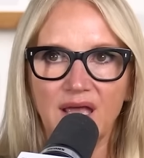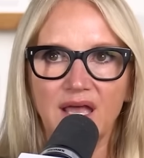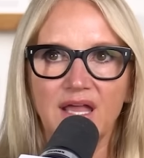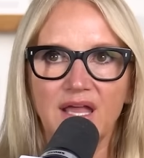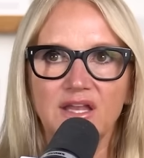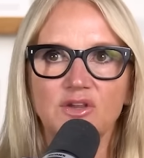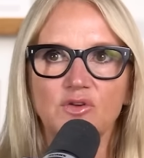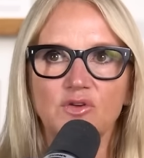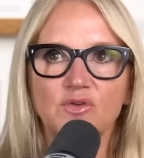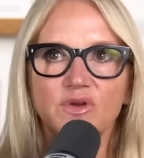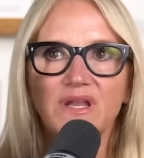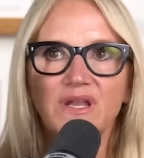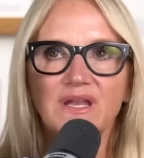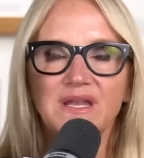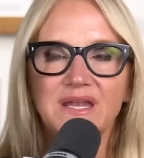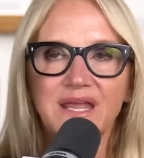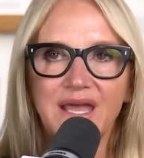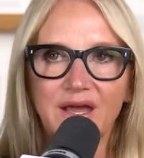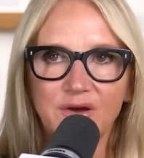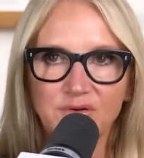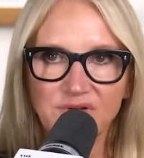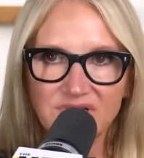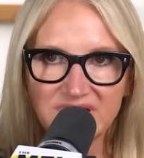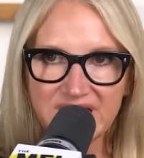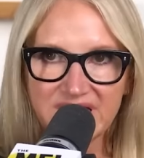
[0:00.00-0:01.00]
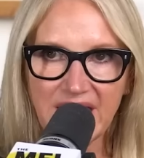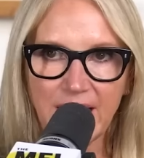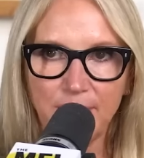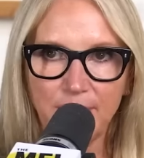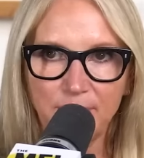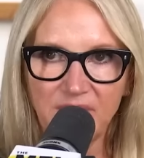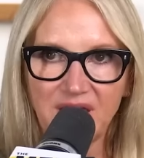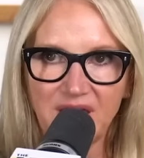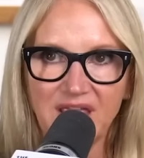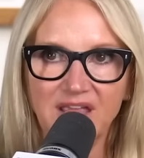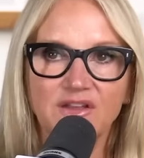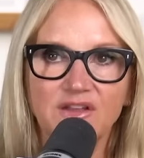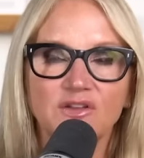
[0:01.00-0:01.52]
And you can now
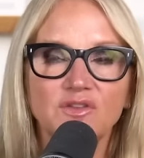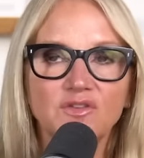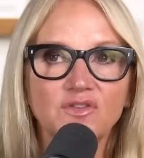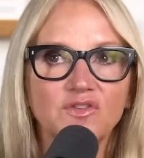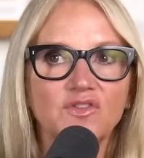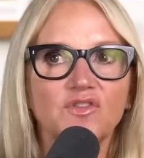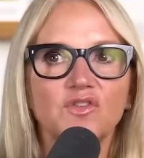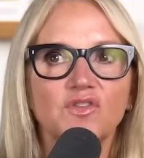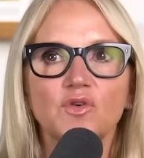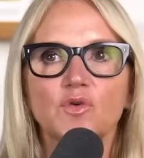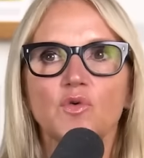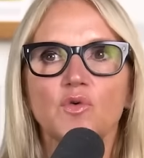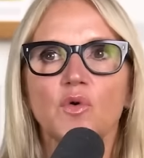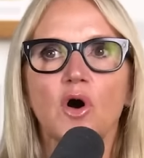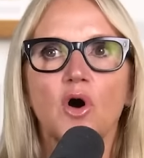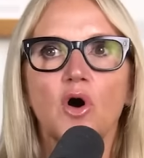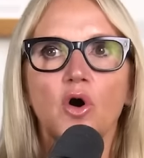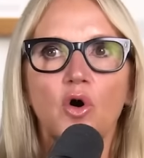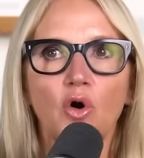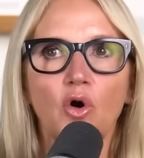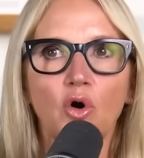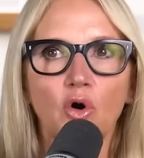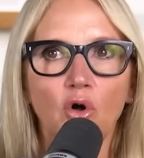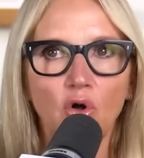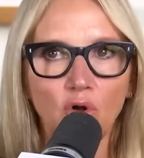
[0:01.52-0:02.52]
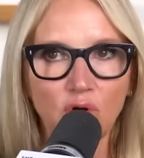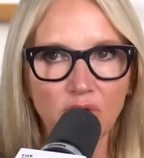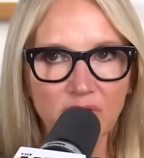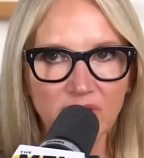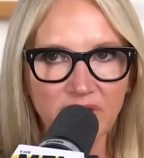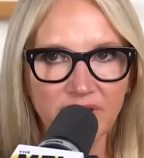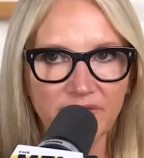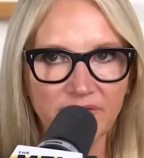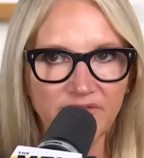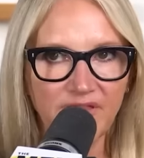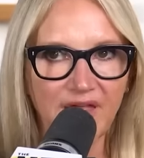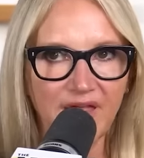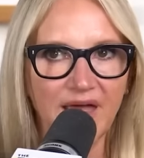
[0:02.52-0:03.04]
tap into
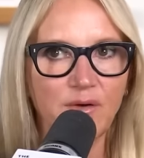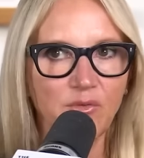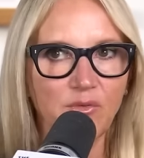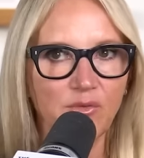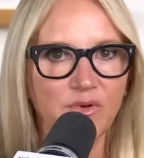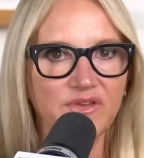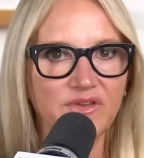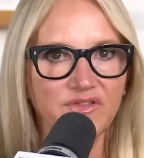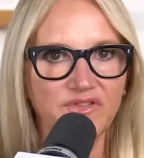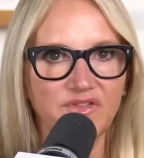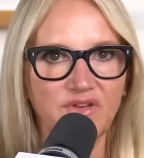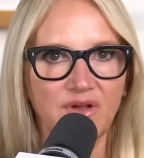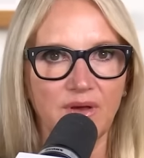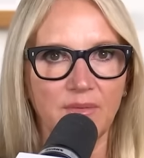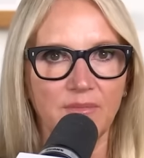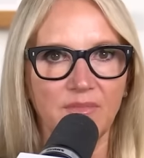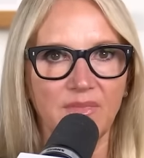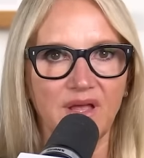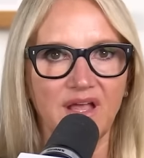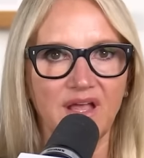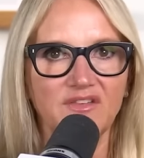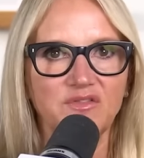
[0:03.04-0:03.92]
all of that wisdom